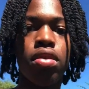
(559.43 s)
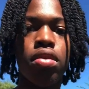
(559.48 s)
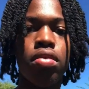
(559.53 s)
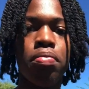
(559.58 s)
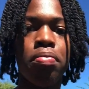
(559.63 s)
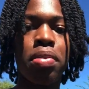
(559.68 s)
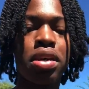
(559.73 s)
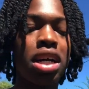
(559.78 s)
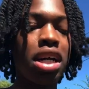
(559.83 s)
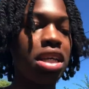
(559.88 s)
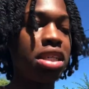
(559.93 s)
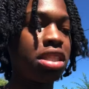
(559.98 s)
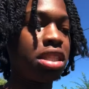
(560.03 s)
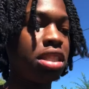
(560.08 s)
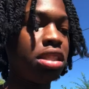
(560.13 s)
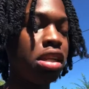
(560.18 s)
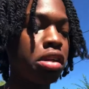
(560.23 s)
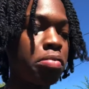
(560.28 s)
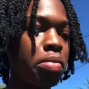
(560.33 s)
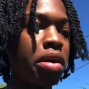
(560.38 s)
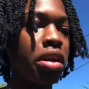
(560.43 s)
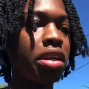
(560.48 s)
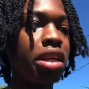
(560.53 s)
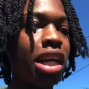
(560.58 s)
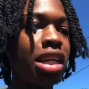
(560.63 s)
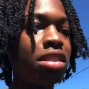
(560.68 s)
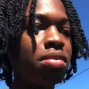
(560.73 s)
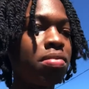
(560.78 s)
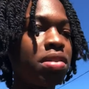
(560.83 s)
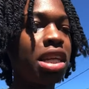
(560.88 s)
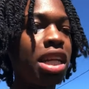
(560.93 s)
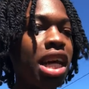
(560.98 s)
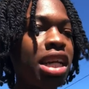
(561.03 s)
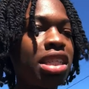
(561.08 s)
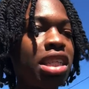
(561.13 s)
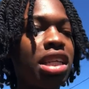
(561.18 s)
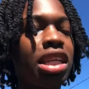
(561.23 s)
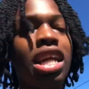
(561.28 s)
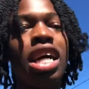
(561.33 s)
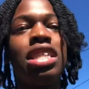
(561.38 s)
Because, look, bro, that's what I'm
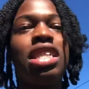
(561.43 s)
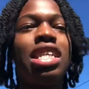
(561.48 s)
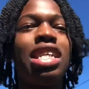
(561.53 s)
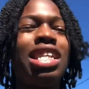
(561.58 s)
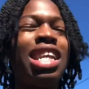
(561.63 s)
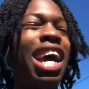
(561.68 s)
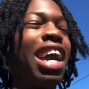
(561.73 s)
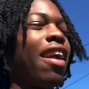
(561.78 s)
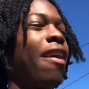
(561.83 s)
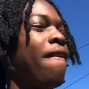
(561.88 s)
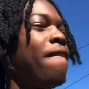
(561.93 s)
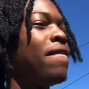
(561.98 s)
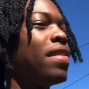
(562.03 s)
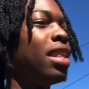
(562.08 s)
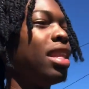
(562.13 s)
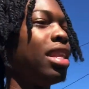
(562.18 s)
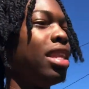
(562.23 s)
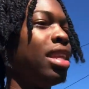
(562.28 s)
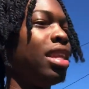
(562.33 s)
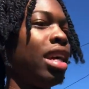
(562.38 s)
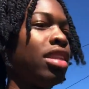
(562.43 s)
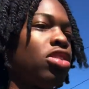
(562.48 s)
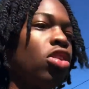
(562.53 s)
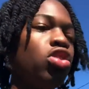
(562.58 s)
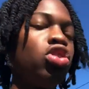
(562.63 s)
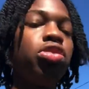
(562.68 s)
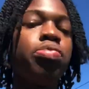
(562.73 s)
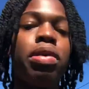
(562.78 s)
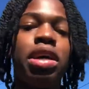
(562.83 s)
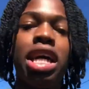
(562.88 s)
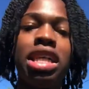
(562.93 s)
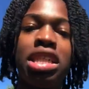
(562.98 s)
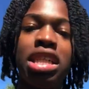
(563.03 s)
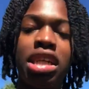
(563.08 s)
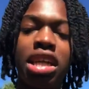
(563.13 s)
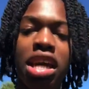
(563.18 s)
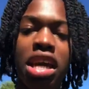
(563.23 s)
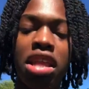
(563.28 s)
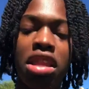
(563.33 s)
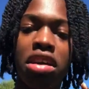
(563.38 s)
saying. That's it. Like, I told you, bro, that shit
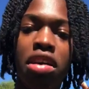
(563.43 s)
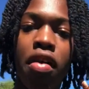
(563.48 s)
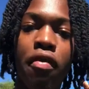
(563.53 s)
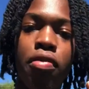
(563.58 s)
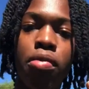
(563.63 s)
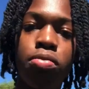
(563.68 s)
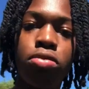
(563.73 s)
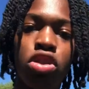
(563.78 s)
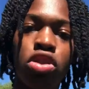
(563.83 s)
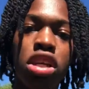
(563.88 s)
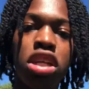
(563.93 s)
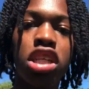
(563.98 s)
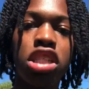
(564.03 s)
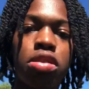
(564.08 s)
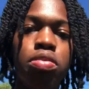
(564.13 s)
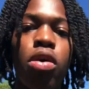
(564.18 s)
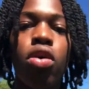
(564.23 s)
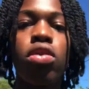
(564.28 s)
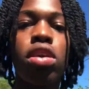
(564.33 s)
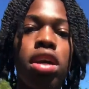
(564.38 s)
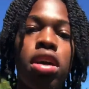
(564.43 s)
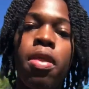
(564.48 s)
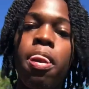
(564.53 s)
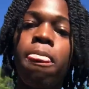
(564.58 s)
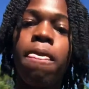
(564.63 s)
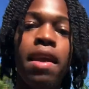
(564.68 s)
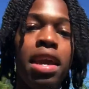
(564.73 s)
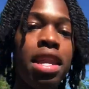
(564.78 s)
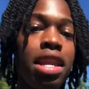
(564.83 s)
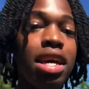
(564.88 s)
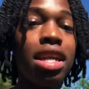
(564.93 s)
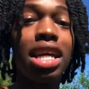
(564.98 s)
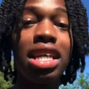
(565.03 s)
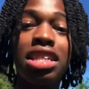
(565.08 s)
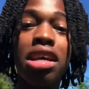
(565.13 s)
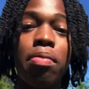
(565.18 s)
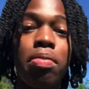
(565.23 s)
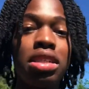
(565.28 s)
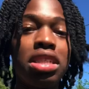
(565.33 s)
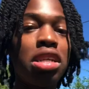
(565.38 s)
could either come from drinking, smoking, any of that
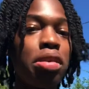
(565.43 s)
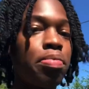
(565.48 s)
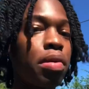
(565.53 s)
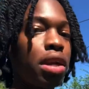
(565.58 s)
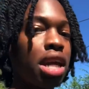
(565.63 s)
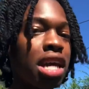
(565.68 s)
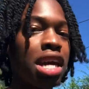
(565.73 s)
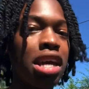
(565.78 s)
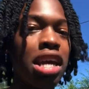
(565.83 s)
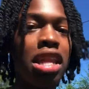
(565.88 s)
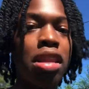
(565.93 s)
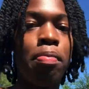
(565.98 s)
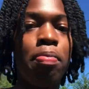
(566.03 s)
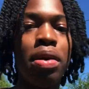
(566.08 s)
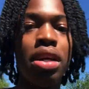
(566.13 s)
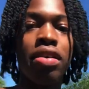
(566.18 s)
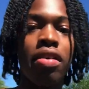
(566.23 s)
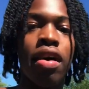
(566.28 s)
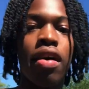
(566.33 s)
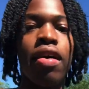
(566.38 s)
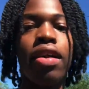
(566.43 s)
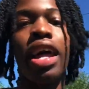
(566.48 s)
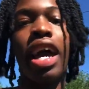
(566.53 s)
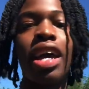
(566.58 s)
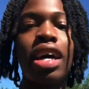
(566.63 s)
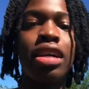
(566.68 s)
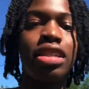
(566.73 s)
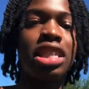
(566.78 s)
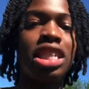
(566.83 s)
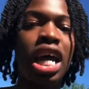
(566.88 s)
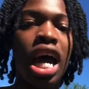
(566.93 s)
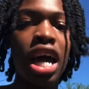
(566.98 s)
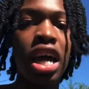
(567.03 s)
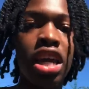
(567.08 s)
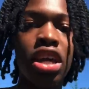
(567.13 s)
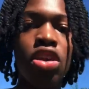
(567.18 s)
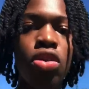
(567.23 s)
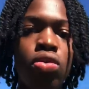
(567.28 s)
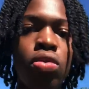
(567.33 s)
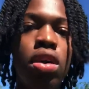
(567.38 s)
type of shit, bro. They could either put like a shot
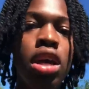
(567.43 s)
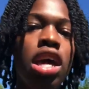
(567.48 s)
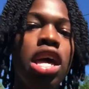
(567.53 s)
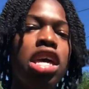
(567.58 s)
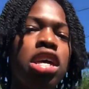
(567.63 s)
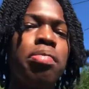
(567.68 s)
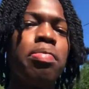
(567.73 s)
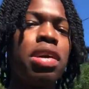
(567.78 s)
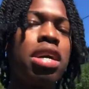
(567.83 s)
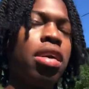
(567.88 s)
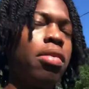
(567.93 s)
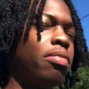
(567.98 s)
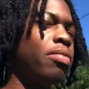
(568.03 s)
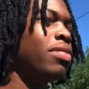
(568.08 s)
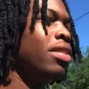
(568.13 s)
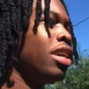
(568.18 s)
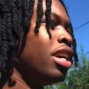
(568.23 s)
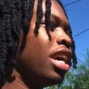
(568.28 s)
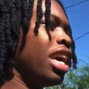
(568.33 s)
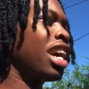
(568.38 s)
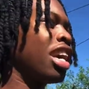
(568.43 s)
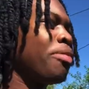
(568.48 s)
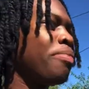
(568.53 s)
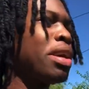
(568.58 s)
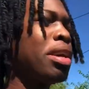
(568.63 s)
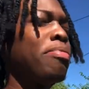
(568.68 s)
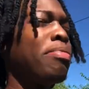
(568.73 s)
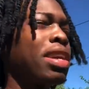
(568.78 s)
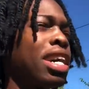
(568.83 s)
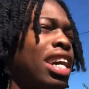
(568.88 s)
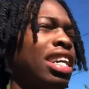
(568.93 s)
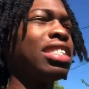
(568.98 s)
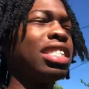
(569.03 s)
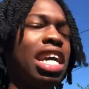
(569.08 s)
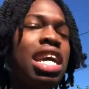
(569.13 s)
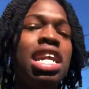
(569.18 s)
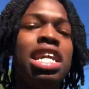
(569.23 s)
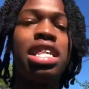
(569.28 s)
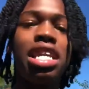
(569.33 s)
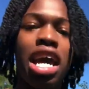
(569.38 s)
in you. It could be because
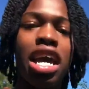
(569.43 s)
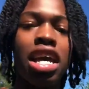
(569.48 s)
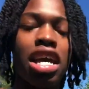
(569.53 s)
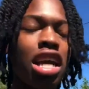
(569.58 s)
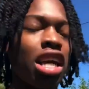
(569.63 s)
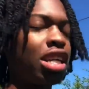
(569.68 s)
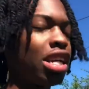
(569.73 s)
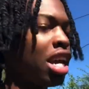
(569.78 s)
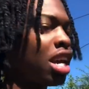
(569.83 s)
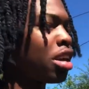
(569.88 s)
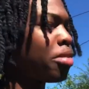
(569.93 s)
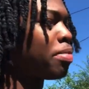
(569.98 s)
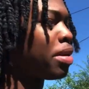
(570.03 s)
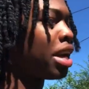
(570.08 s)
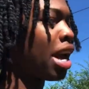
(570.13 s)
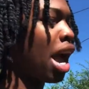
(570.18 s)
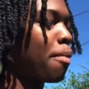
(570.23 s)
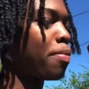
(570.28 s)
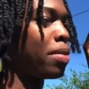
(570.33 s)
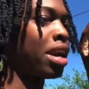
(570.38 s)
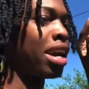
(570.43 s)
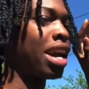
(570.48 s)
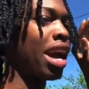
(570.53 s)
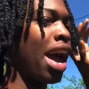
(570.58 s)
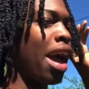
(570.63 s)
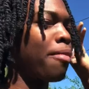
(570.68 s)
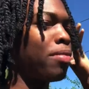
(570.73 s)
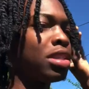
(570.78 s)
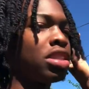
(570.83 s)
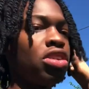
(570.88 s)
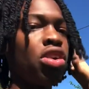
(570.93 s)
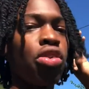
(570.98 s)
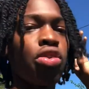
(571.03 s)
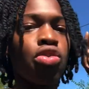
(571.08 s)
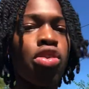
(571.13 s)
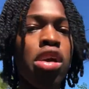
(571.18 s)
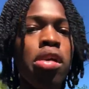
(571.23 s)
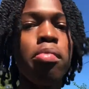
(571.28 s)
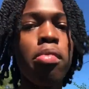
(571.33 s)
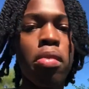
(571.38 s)
anything. It could happen to your
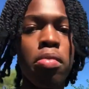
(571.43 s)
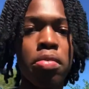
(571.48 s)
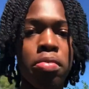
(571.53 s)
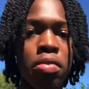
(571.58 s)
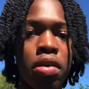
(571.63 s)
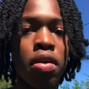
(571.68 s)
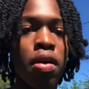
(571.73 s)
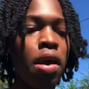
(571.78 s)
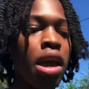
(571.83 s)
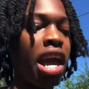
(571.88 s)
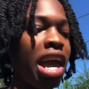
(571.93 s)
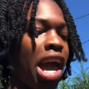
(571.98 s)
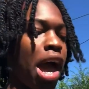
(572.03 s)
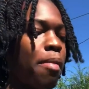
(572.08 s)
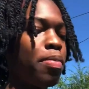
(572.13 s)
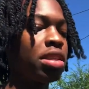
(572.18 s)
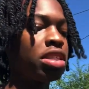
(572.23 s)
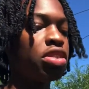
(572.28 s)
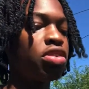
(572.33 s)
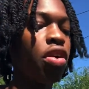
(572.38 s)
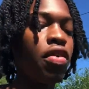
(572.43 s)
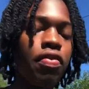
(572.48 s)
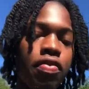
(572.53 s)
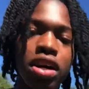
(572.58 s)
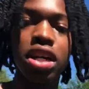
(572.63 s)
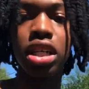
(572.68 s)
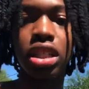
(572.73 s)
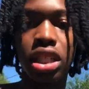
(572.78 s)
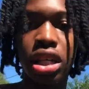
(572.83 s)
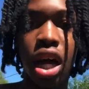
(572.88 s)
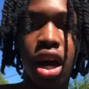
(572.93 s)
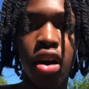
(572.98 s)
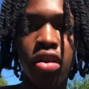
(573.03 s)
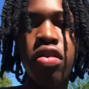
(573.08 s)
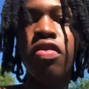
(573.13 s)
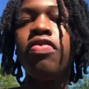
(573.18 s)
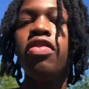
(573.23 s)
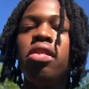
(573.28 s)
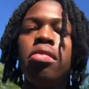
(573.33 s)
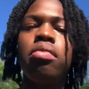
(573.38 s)
grandmama, bro, and happen to your fucking child.
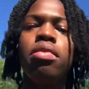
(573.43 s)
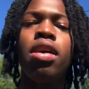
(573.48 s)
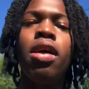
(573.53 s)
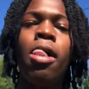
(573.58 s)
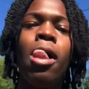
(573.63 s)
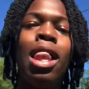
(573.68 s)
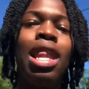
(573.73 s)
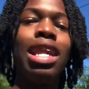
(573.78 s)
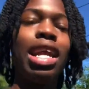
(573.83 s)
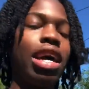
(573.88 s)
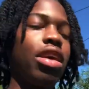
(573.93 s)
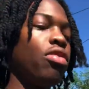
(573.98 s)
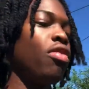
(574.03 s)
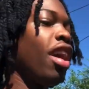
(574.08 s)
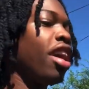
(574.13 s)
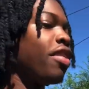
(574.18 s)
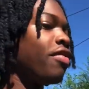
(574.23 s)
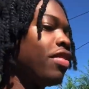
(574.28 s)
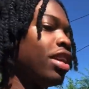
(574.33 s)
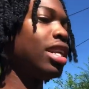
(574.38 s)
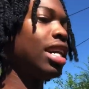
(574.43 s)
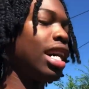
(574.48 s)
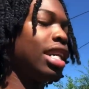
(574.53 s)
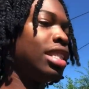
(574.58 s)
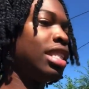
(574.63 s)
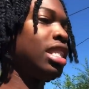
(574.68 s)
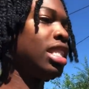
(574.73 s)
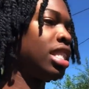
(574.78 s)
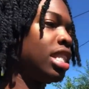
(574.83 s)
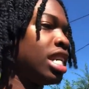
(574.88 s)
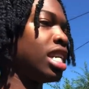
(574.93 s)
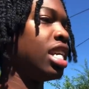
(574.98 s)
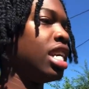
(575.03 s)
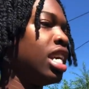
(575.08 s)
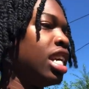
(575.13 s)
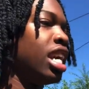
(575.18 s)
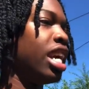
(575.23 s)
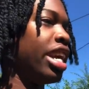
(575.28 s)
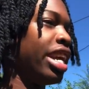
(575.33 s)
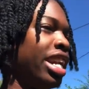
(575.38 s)
You feel me? Like, you gotta realize this
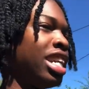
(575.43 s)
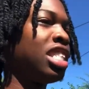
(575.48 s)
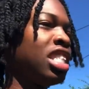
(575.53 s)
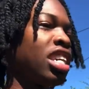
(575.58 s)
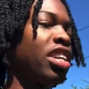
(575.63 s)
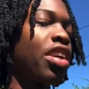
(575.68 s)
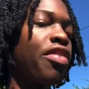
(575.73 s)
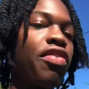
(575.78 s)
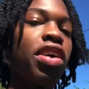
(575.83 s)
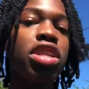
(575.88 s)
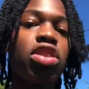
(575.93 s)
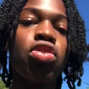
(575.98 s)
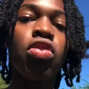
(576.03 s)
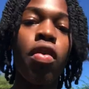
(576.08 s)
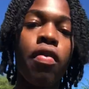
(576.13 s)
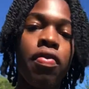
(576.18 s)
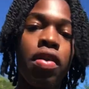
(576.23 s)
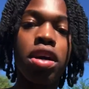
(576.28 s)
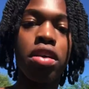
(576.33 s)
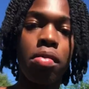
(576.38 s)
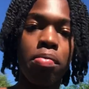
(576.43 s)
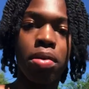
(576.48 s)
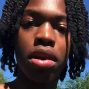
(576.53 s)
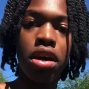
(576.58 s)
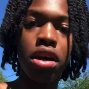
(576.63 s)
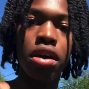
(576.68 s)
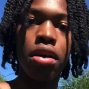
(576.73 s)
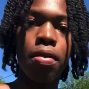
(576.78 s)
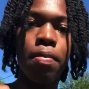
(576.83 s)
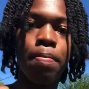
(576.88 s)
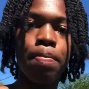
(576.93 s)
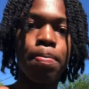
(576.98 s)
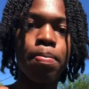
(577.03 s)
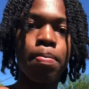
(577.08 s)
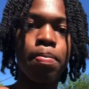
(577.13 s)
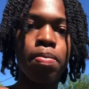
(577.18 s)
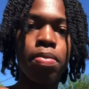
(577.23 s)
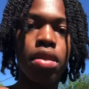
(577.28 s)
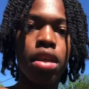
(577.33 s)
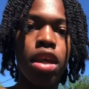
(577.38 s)
shit could run through your fucking blood.
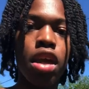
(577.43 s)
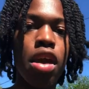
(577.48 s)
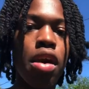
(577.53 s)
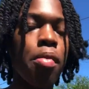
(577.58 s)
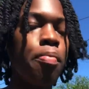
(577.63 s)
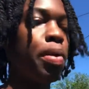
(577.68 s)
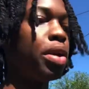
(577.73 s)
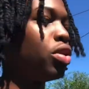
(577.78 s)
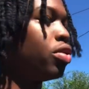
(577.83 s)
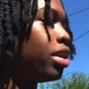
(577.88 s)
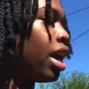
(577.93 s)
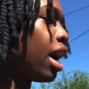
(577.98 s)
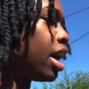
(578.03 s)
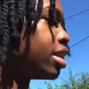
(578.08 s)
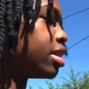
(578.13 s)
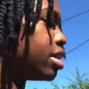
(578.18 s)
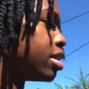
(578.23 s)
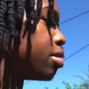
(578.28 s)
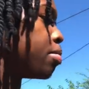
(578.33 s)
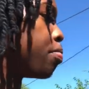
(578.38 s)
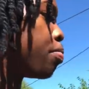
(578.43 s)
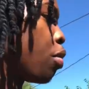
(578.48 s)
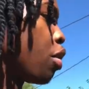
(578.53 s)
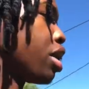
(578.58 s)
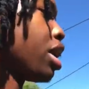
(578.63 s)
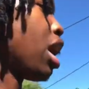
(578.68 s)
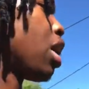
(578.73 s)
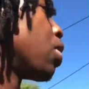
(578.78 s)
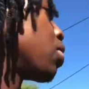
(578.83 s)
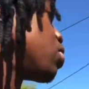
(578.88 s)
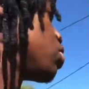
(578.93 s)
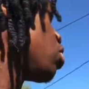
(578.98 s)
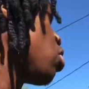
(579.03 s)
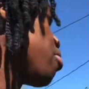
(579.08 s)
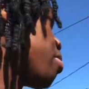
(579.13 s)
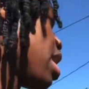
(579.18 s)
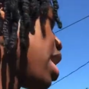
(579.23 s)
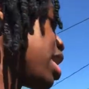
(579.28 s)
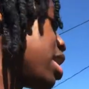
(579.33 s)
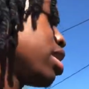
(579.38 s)
But do not point out
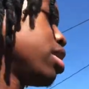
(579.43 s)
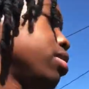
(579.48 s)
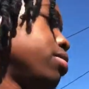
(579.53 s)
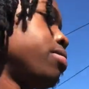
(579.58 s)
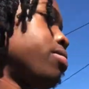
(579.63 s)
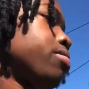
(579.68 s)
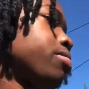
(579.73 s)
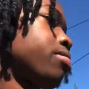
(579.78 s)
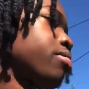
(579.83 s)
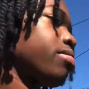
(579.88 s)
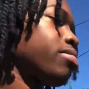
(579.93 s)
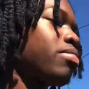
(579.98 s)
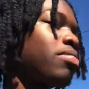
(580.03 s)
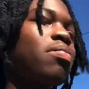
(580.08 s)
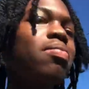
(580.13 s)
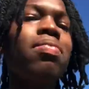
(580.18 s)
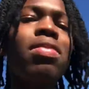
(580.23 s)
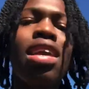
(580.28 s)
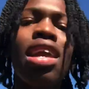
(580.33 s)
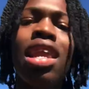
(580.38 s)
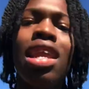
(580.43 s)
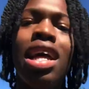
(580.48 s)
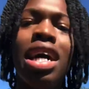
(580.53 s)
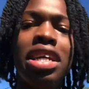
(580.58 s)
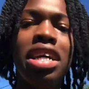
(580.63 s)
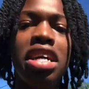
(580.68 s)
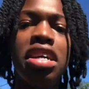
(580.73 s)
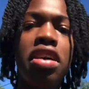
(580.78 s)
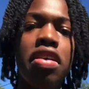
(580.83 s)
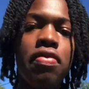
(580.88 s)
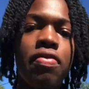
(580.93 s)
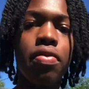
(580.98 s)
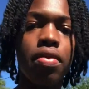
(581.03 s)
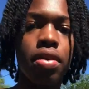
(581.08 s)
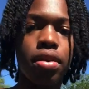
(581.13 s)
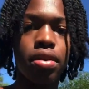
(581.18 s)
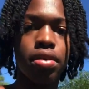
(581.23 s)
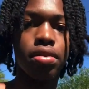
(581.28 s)
nobody like they're different.